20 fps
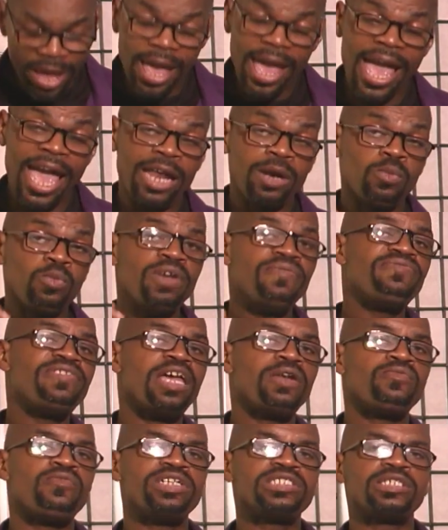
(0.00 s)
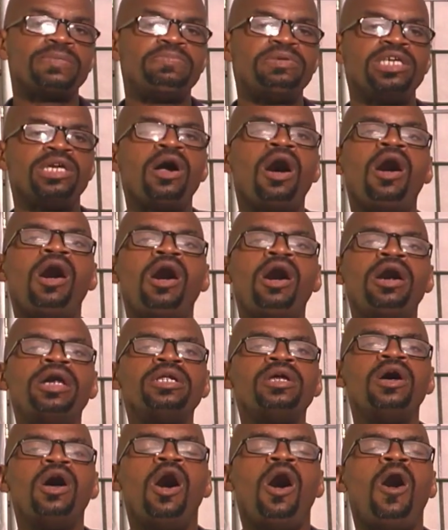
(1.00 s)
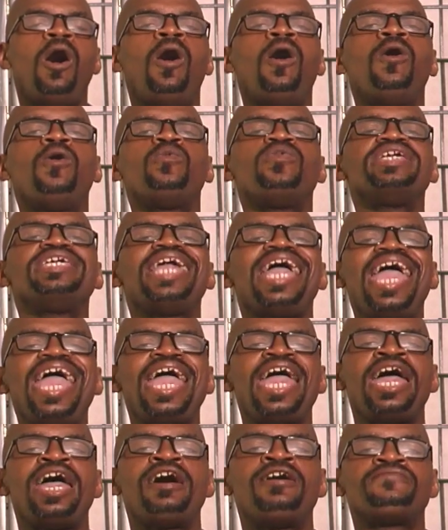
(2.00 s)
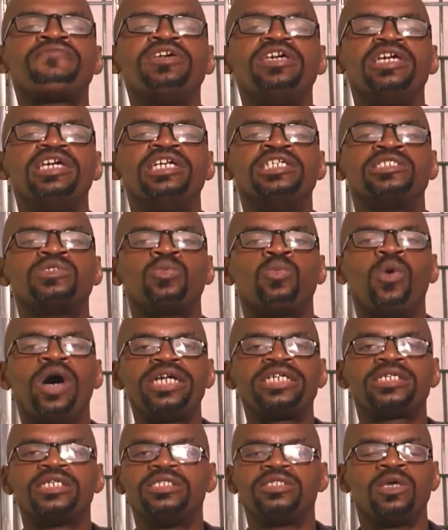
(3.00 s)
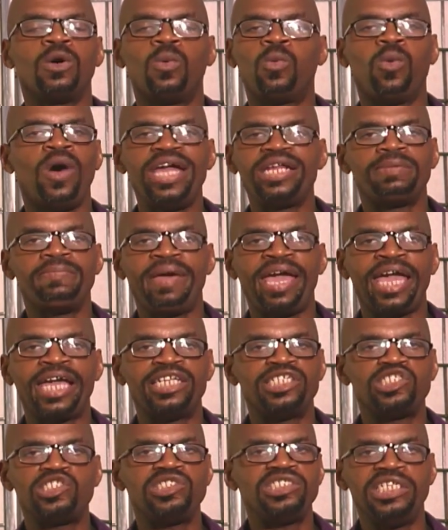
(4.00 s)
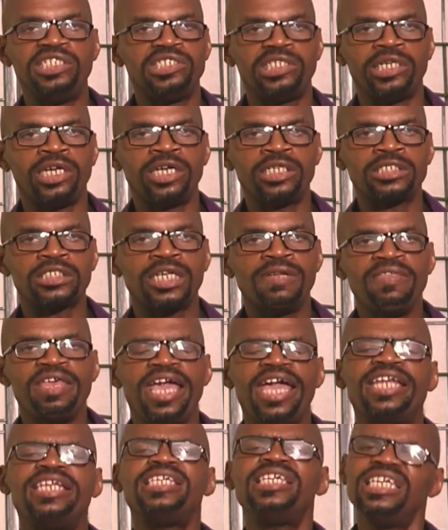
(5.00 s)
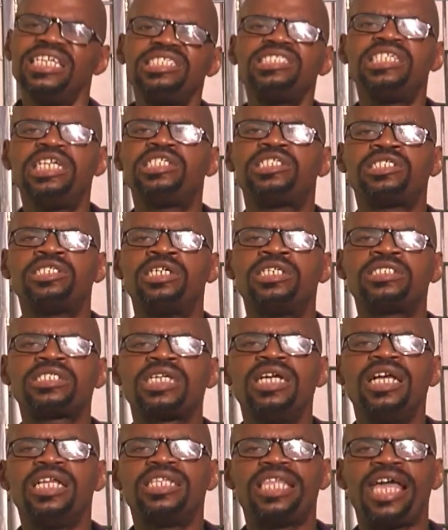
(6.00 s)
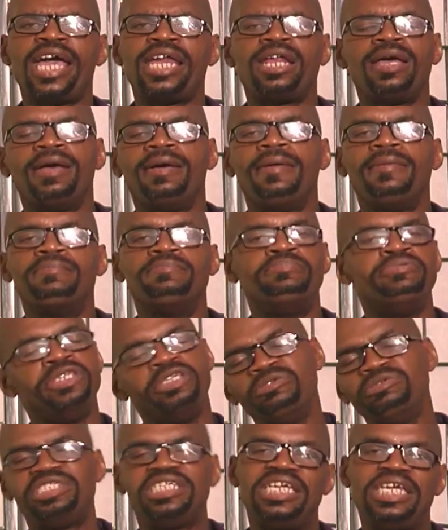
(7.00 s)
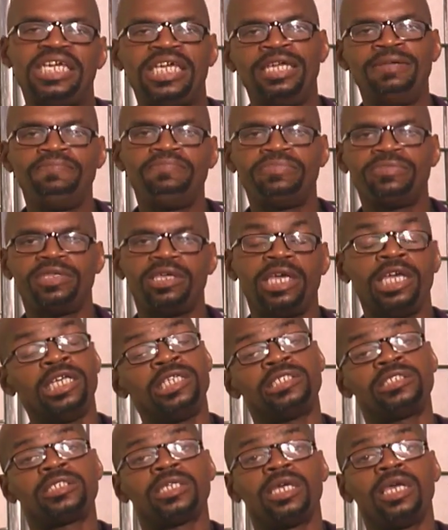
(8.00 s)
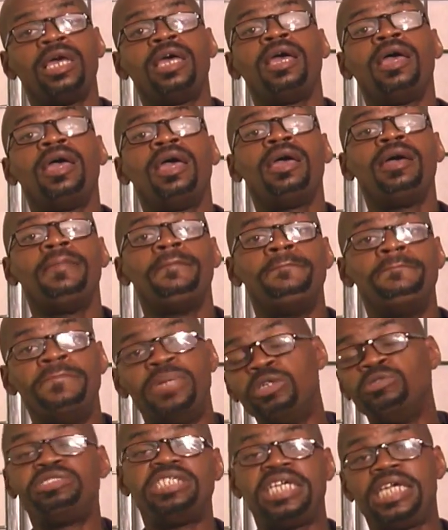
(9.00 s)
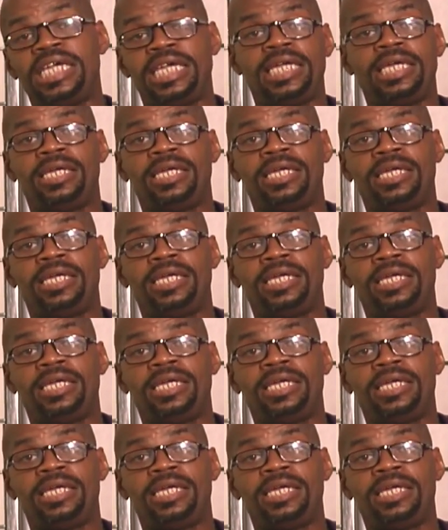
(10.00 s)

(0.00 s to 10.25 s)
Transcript: And with that recipe gone, all we have is what the white man is teaching us. And he's teaching us that beauty is booty.